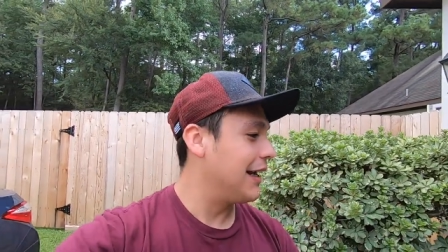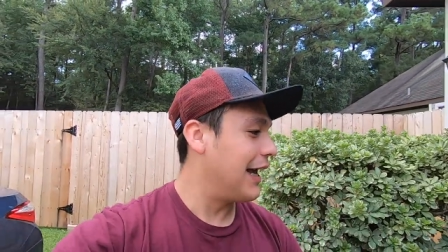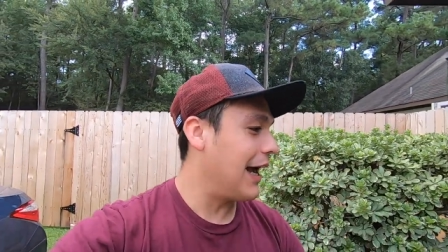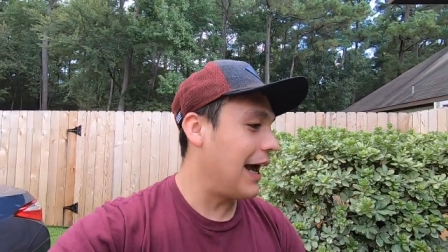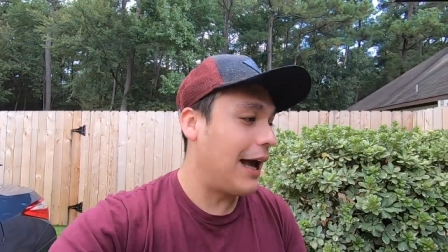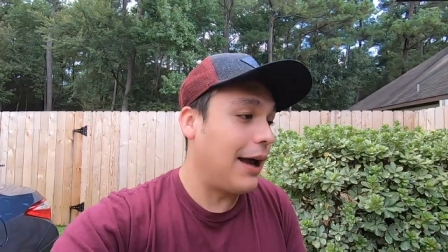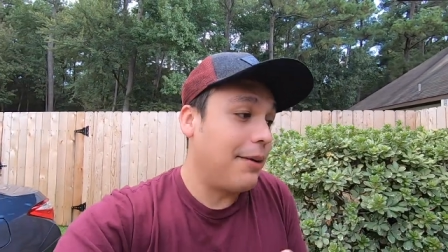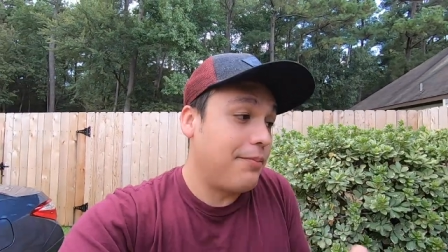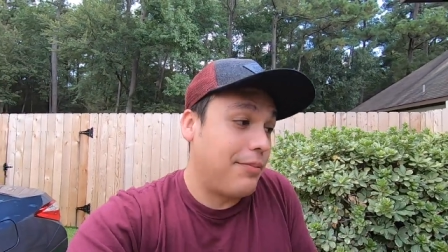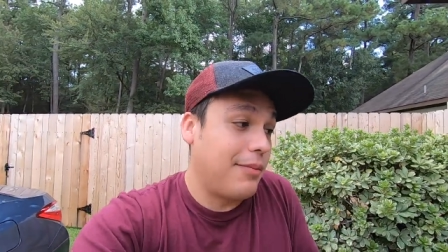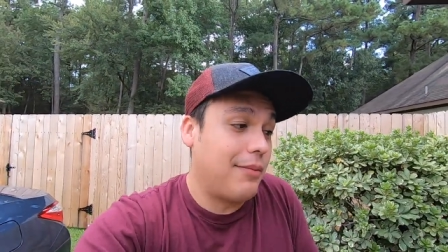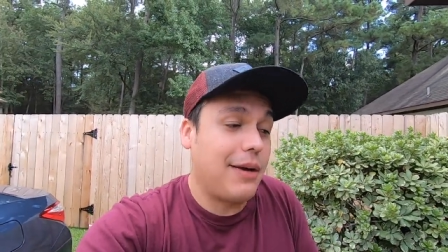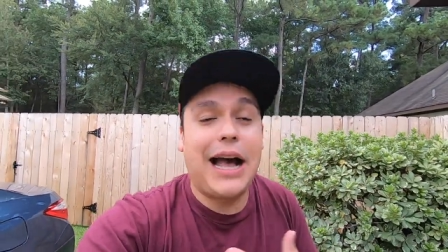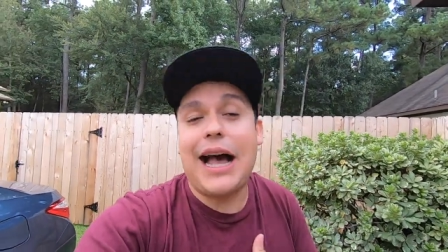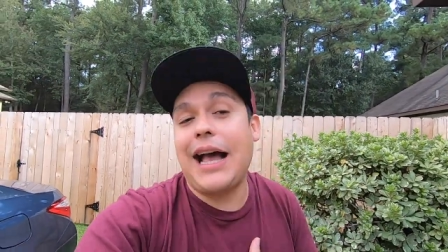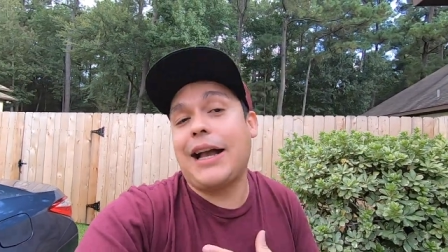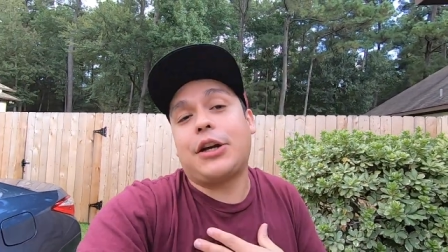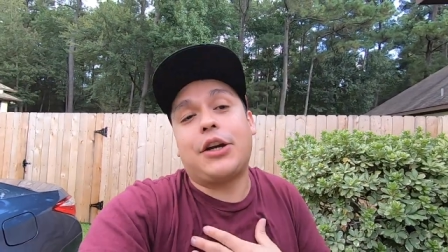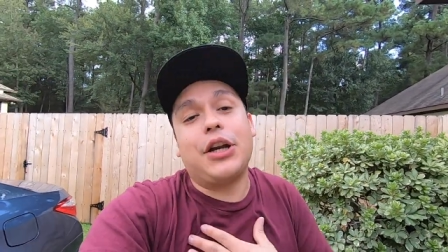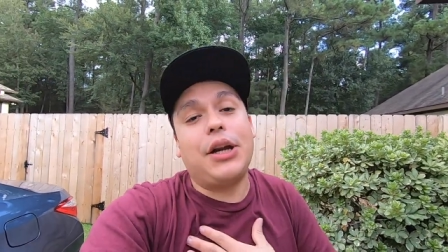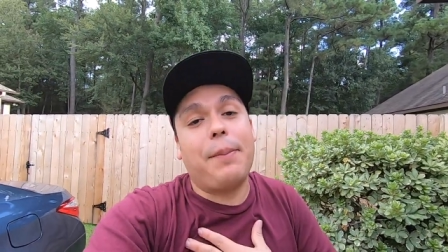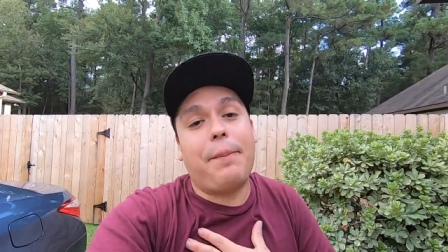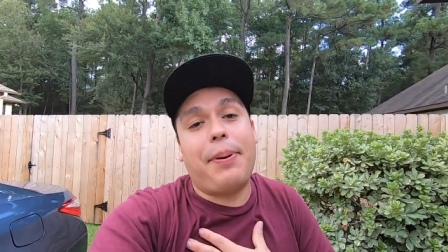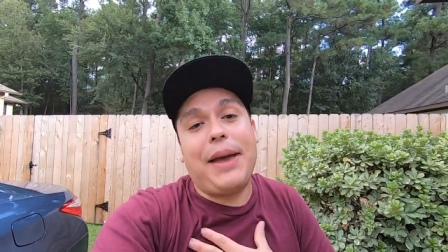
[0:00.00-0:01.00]
I, I
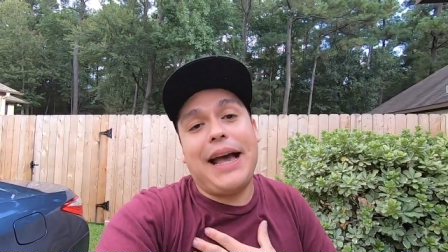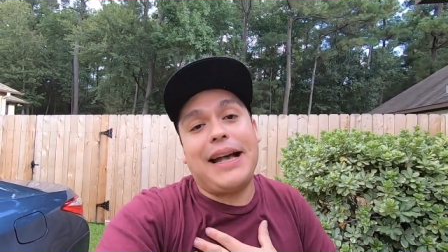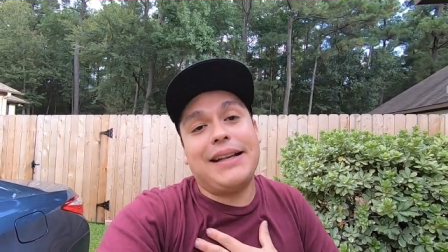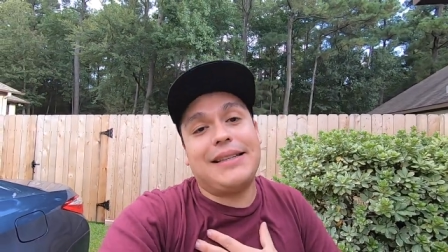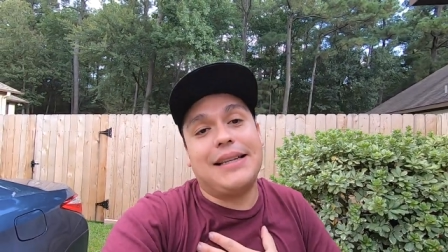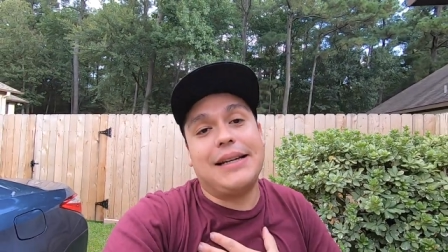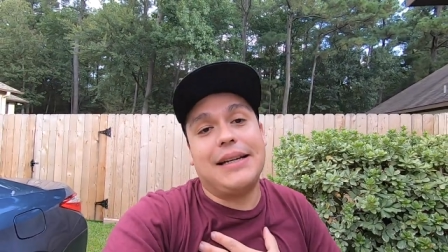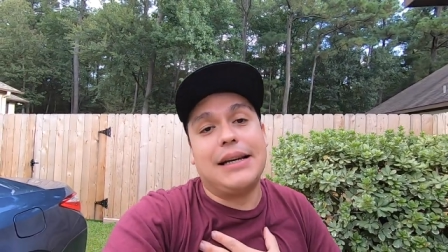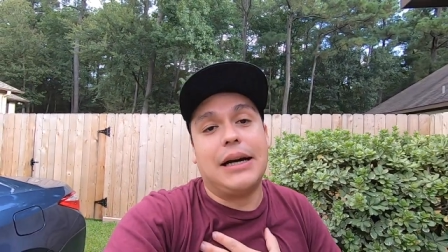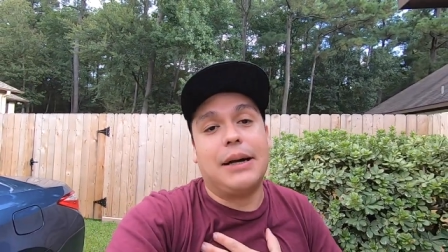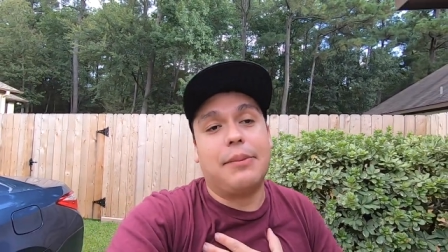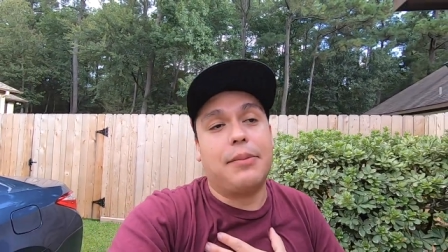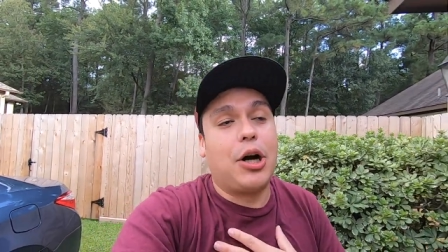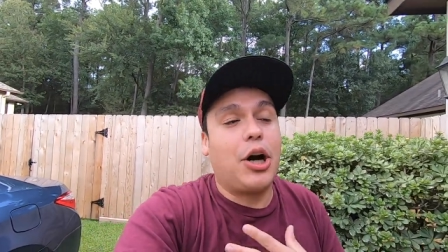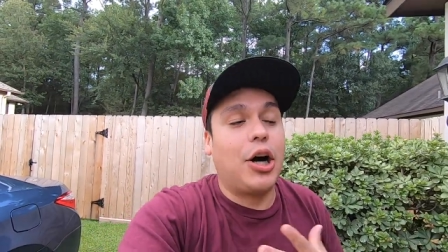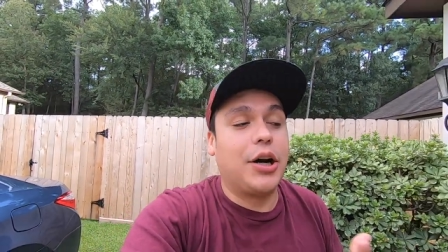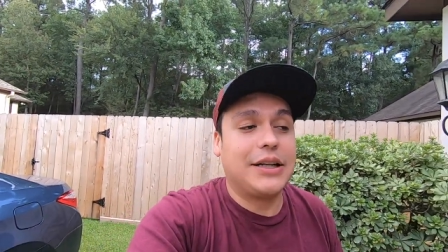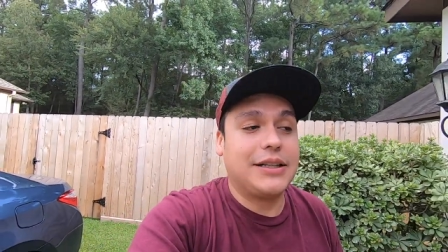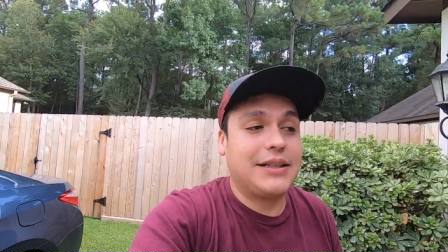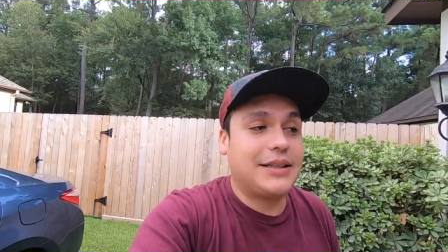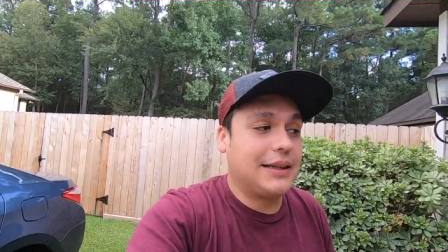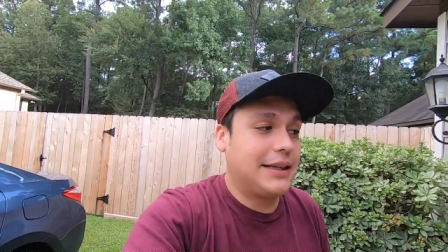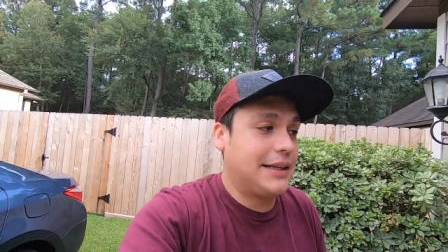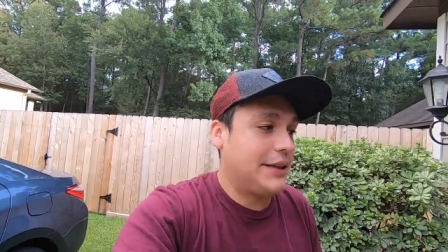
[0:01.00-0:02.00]
couldn't pass it up,
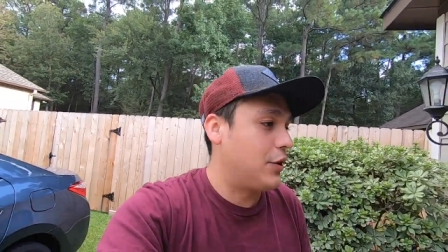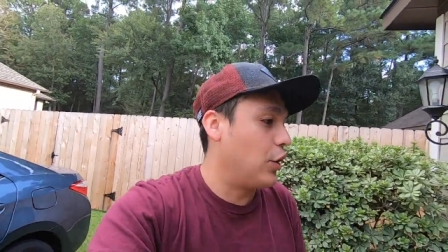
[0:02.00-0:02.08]
honestly.